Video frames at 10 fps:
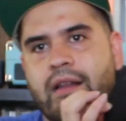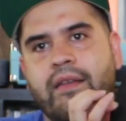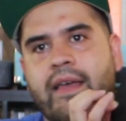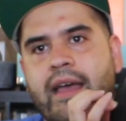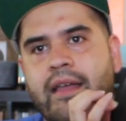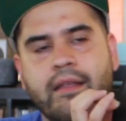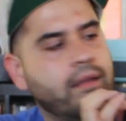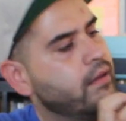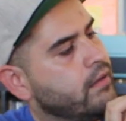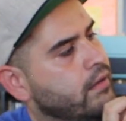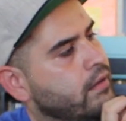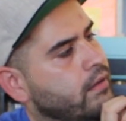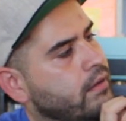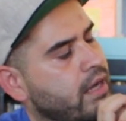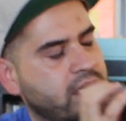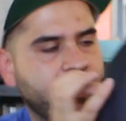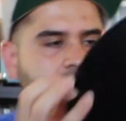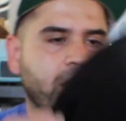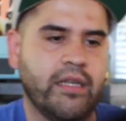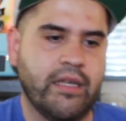look at that. Nice and
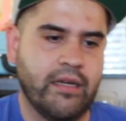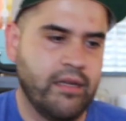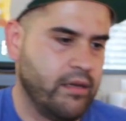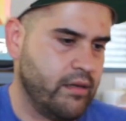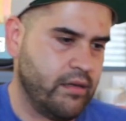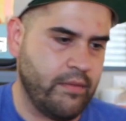clean. Oh